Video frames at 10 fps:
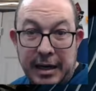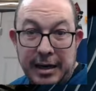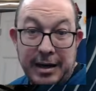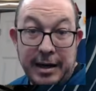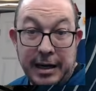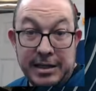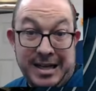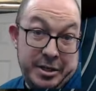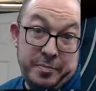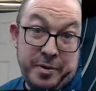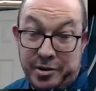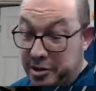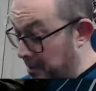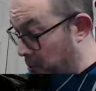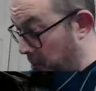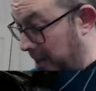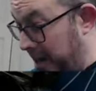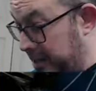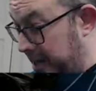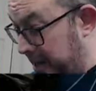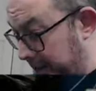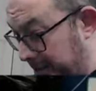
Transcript: I guess that's supposed to be what I say.